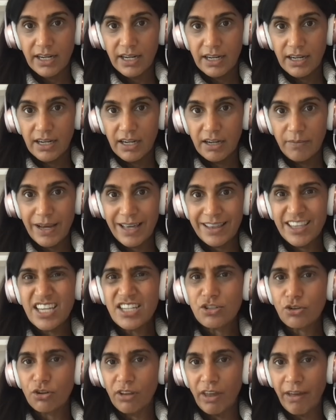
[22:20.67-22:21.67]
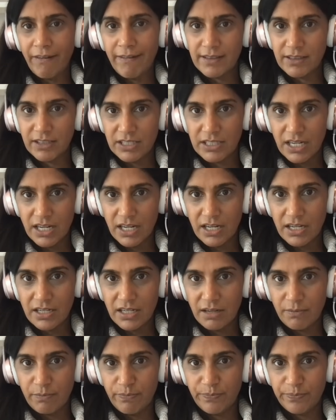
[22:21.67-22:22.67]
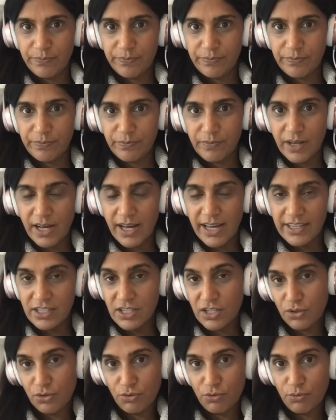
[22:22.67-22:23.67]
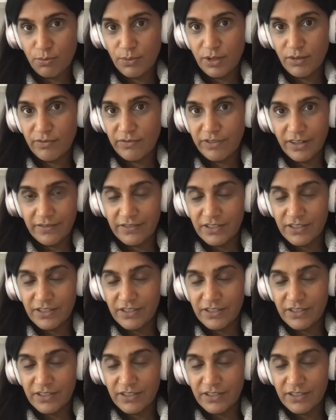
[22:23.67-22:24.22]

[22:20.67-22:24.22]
And these are likely to end up, I assume, in front of